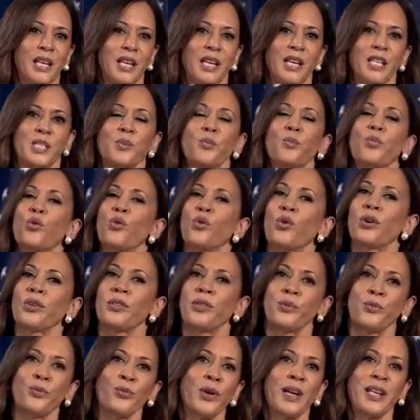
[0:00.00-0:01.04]
He's more
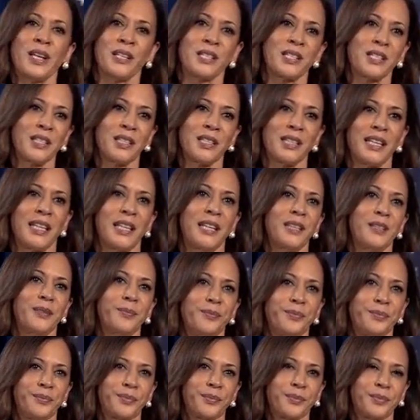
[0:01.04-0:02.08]
than ready to lead.
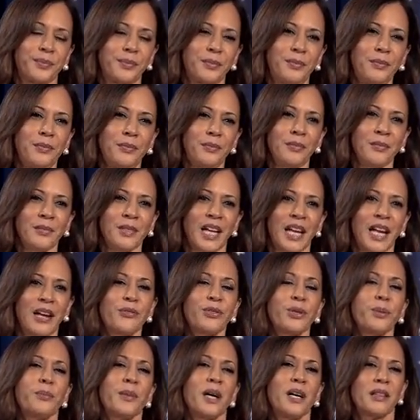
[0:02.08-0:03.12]

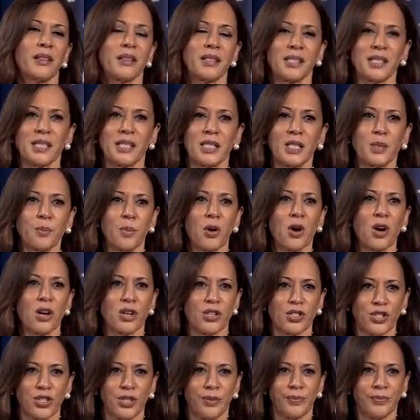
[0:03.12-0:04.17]
Every month since
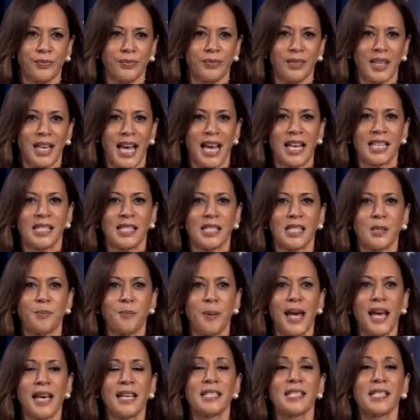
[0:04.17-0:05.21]
March, as this
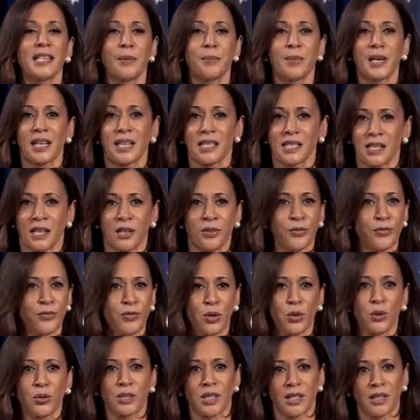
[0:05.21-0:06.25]
pandemic has
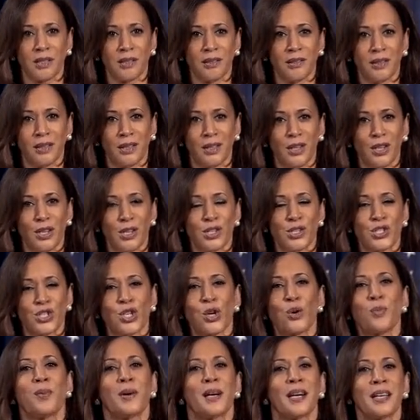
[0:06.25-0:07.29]
unfolded,
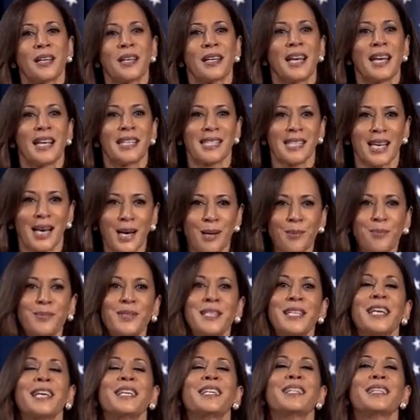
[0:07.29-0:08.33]
Joe Biden has
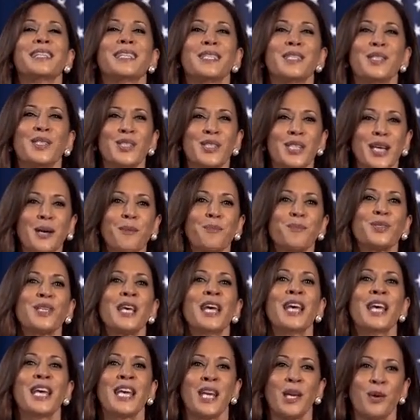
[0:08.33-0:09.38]
updated the steps
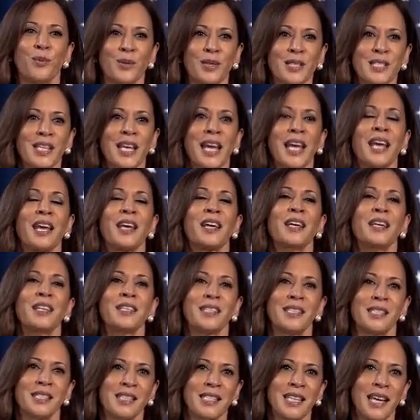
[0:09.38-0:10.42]
he would take
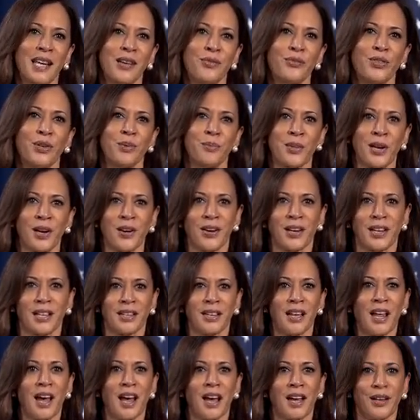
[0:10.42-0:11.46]
to save
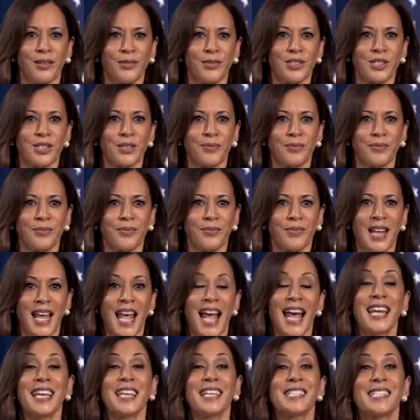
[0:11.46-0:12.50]
American lives.
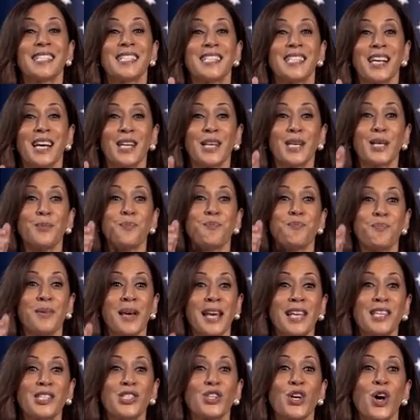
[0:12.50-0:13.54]
And he's done it
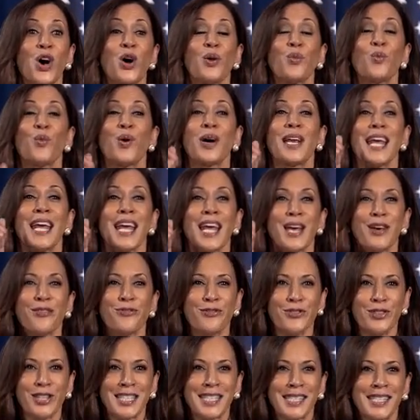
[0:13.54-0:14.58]
based on what
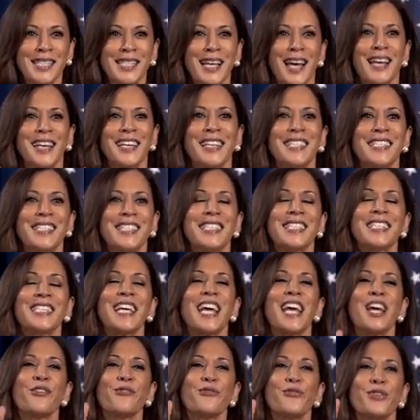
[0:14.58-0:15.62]
every scientist,
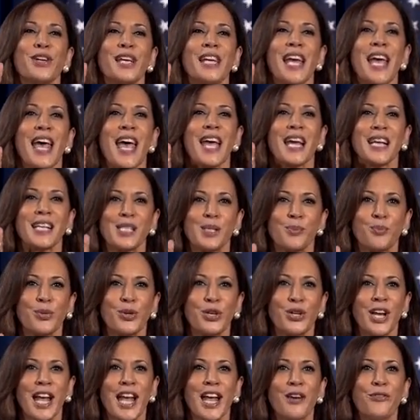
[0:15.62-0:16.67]
every
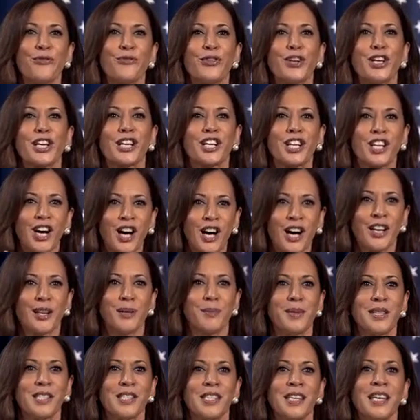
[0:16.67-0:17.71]
expert, every
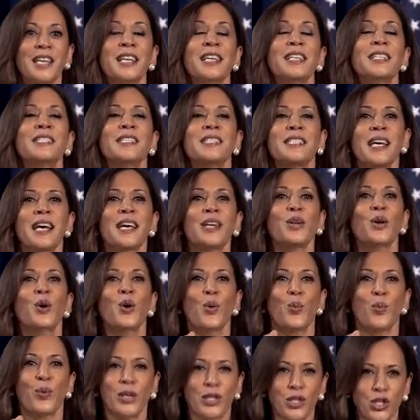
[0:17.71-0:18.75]
economist said
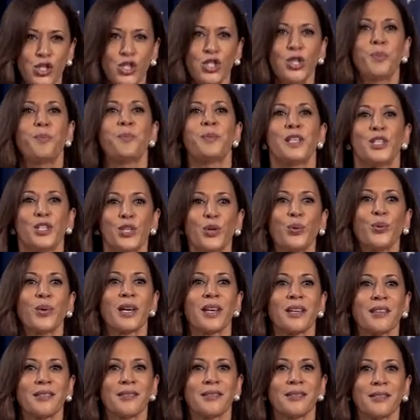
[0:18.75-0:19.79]
we should be
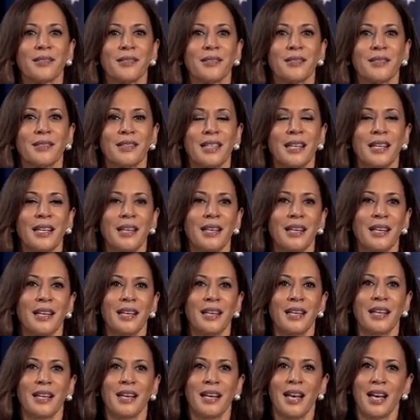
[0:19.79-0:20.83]
doing.
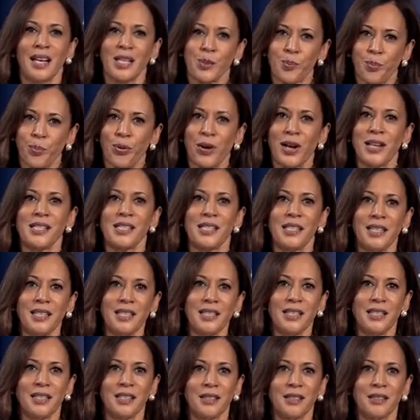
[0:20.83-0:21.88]
As
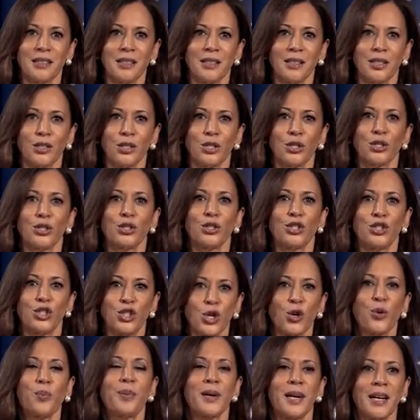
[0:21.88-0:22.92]
president,
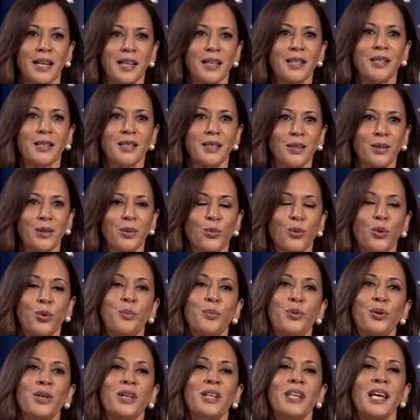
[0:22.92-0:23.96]
Joe Biden will
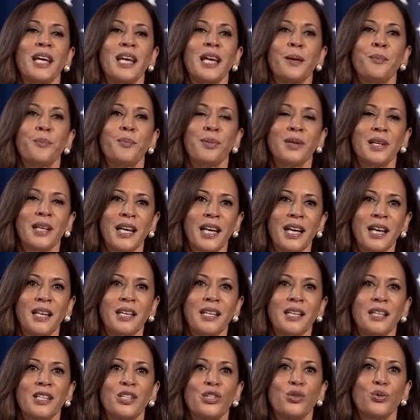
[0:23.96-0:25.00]
put a
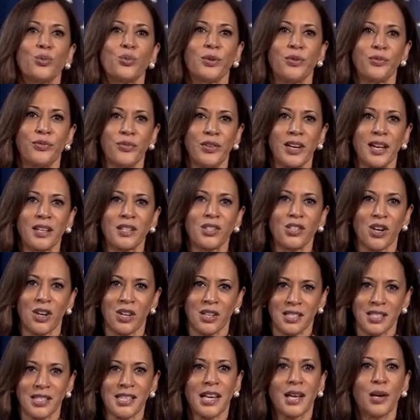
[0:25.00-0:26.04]
plan into effect
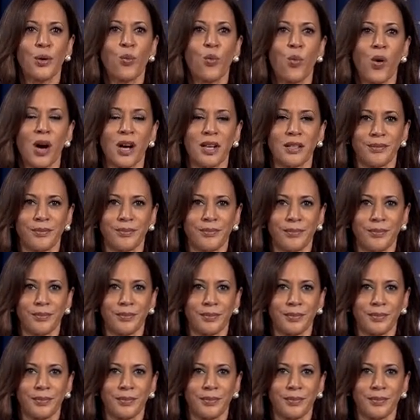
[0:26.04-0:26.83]
on day one.